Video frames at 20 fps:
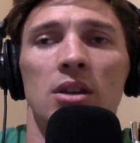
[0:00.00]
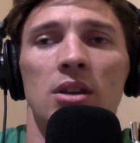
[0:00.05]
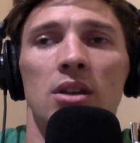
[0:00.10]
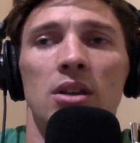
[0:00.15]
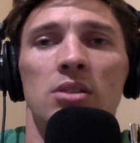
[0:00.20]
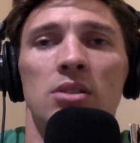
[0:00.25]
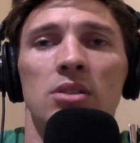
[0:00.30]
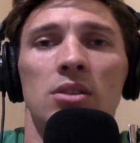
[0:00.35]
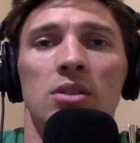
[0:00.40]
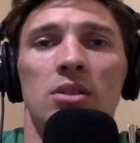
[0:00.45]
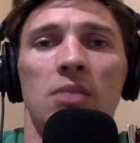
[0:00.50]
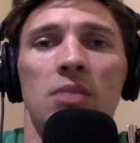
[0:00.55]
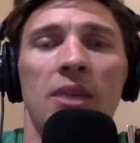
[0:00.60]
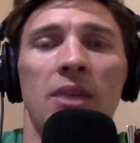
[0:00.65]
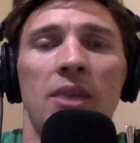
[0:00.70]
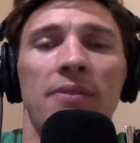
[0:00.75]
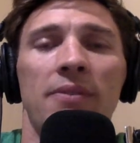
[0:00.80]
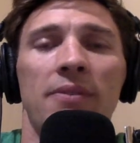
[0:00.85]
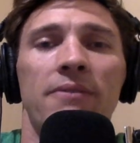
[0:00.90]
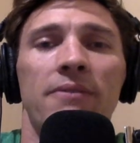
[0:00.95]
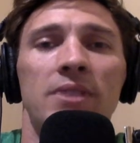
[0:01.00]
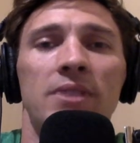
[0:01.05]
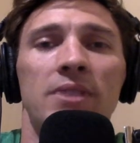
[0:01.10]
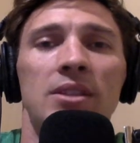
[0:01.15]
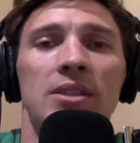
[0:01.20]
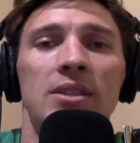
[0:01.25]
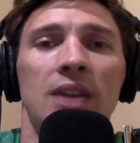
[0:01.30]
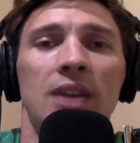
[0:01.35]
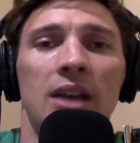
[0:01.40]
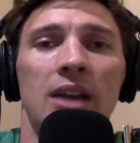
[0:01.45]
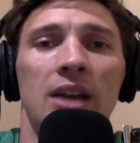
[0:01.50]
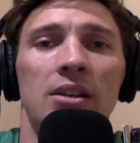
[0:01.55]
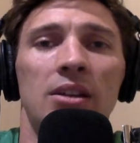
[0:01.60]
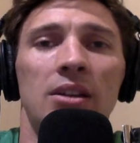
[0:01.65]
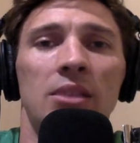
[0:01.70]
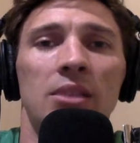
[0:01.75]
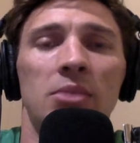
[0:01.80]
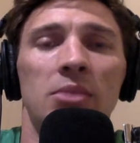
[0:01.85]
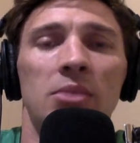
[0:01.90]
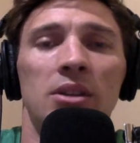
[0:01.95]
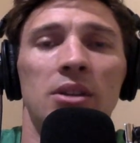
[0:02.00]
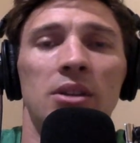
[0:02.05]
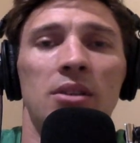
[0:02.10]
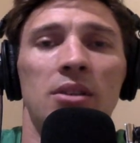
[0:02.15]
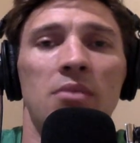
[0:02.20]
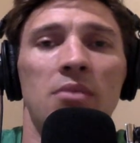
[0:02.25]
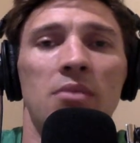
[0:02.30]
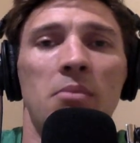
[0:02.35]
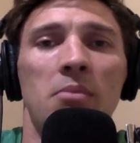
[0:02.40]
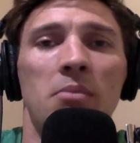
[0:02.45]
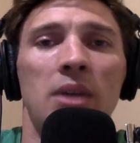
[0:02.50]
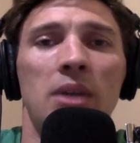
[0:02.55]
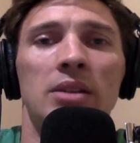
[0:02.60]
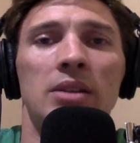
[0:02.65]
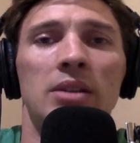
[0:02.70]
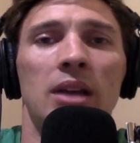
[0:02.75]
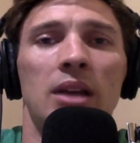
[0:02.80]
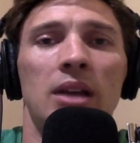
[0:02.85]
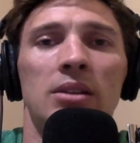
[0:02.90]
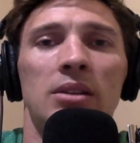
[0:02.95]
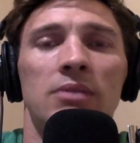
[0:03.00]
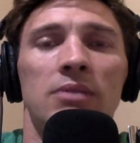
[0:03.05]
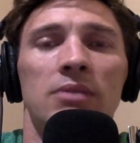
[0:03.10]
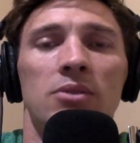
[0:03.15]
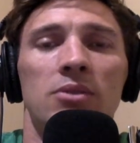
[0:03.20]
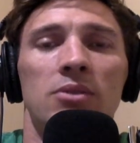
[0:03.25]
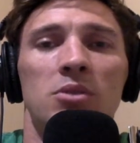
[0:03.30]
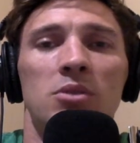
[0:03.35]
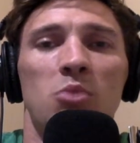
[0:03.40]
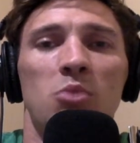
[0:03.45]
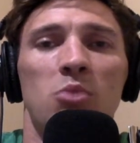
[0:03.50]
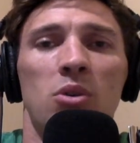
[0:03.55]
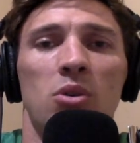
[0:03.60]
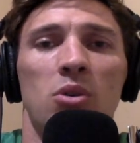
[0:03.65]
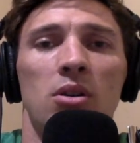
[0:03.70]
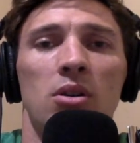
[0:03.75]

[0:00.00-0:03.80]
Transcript: And so they might have the physicality, but they don't have the mentality for the sport.